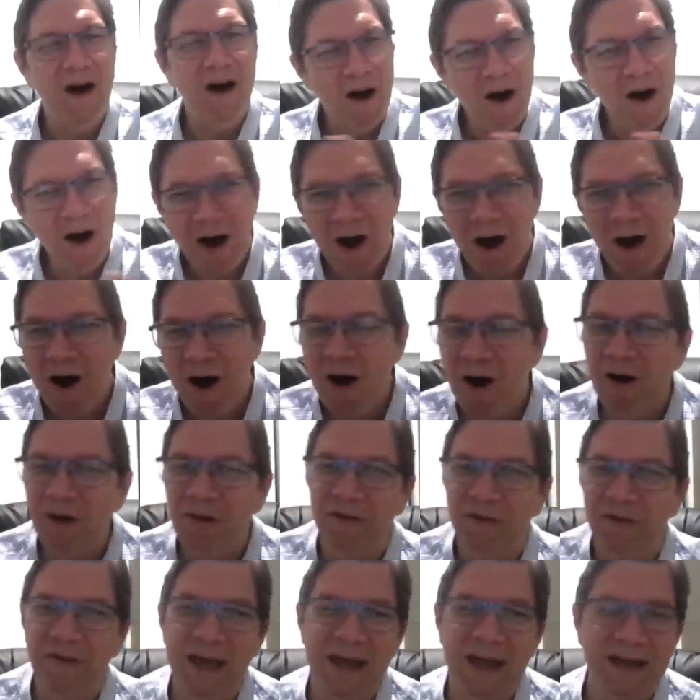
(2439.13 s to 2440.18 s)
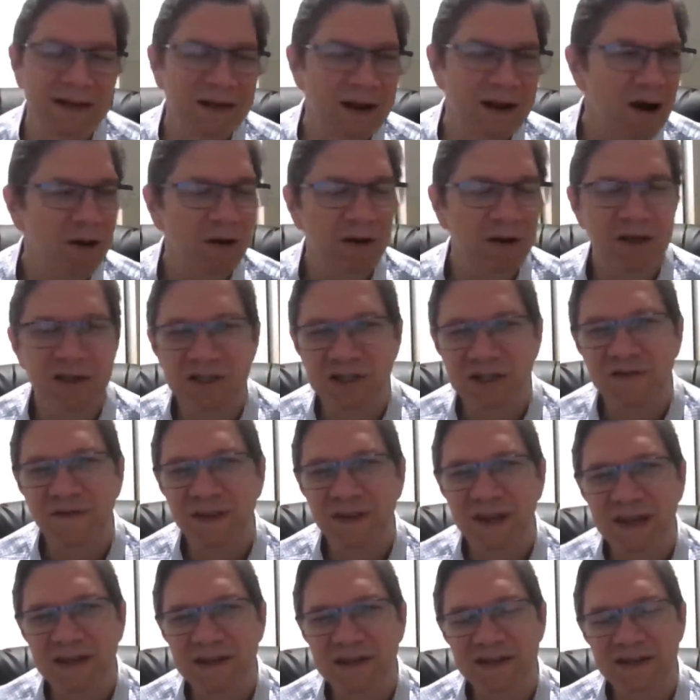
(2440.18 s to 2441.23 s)
all of that knowledge and
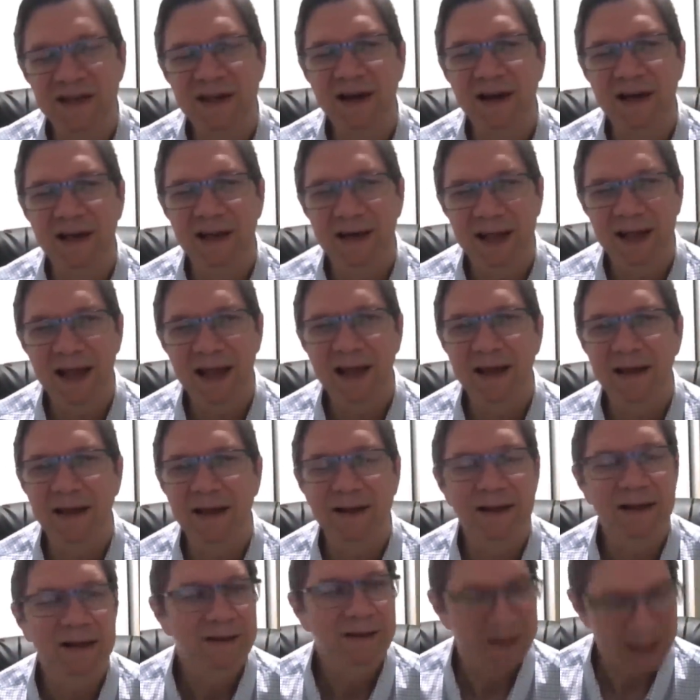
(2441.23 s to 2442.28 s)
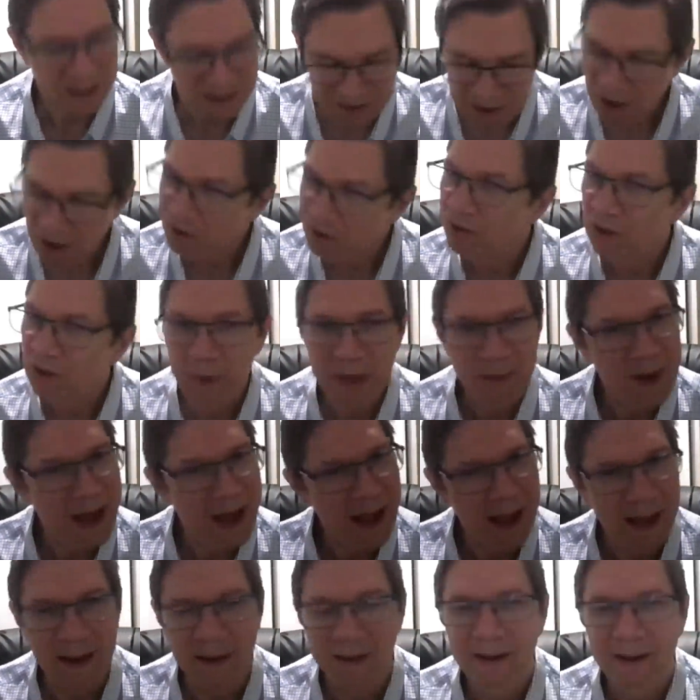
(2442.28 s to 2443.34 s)
things that I had had. That's all going to be
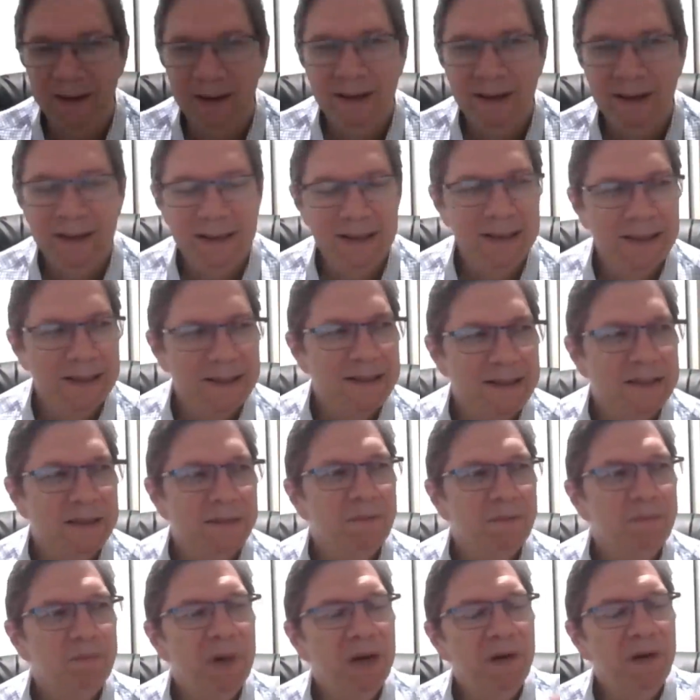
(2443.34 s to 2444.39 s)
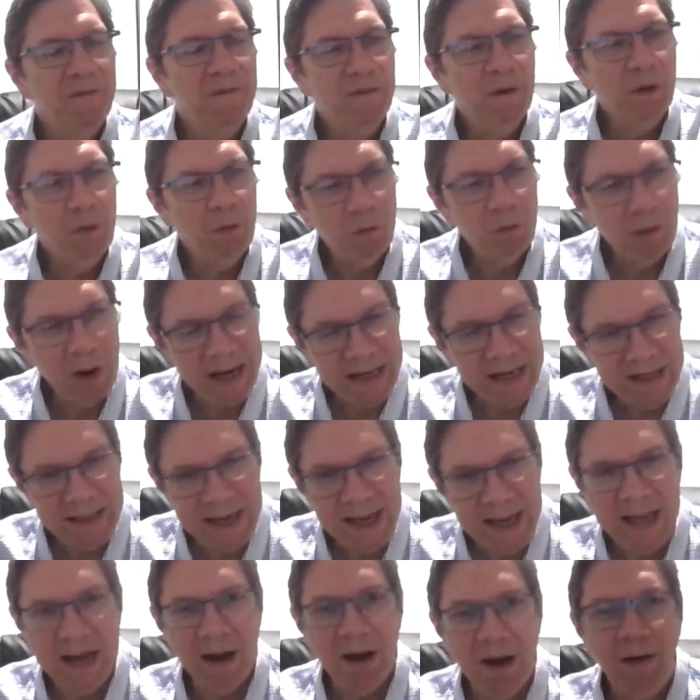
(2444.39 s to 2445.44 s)
back. But for right
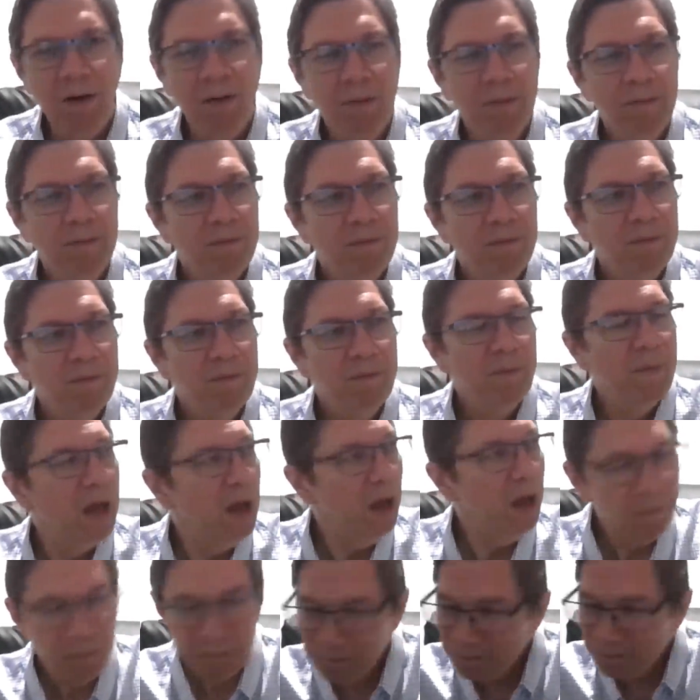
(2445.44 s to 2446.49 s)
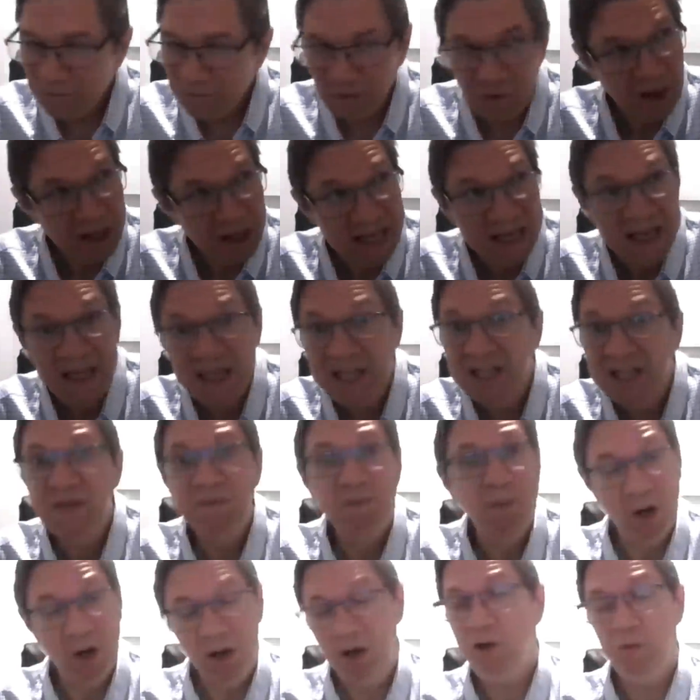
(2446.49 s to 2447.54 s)
now, for his
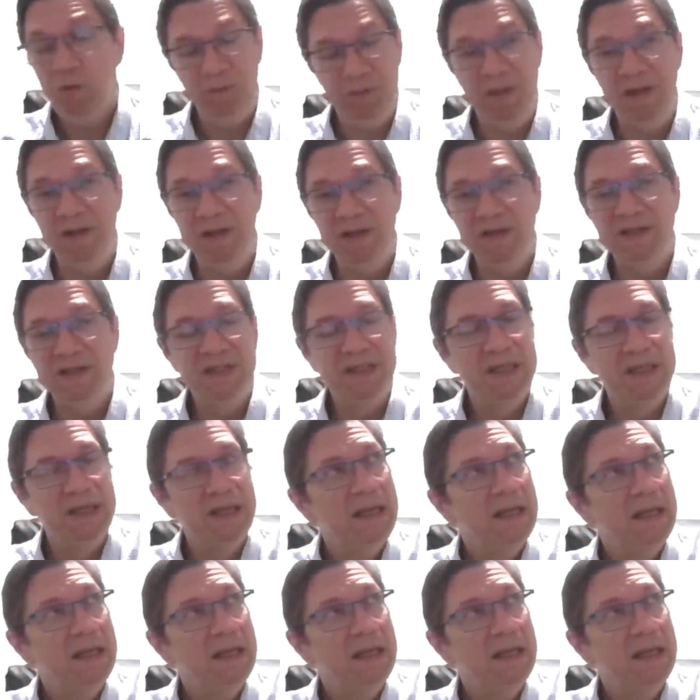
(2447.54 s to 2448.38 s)
purpose,